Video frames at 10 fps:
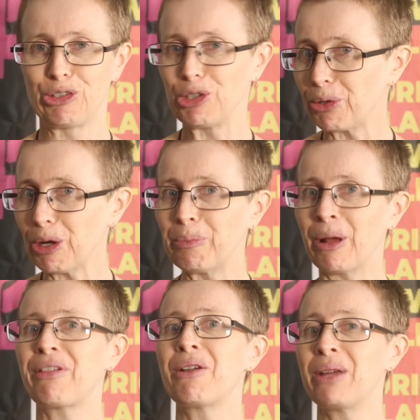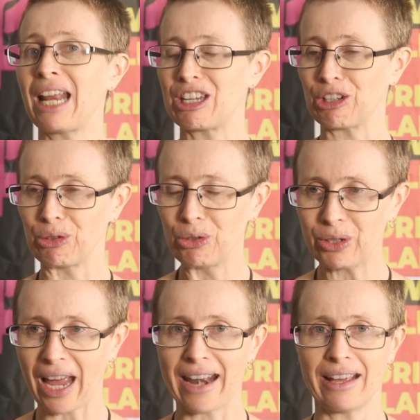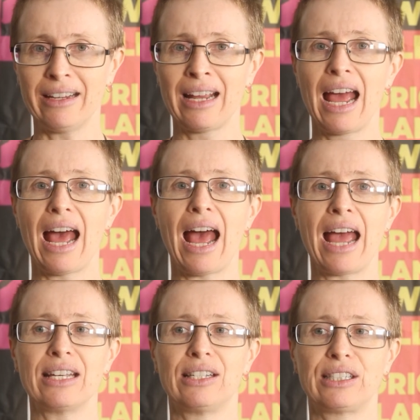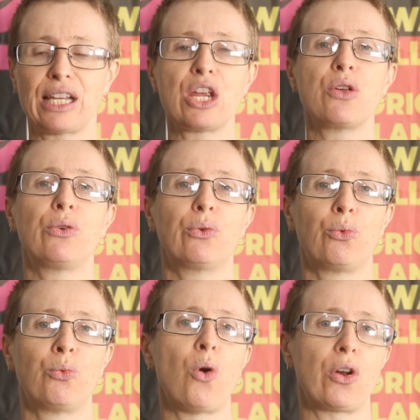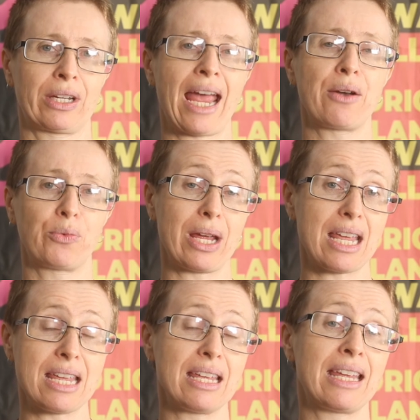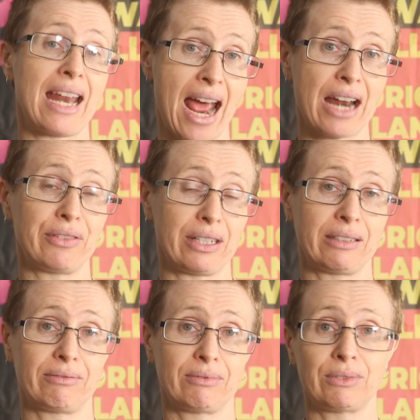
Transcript: do it, but I think we need to look at it and see what can we get out of it,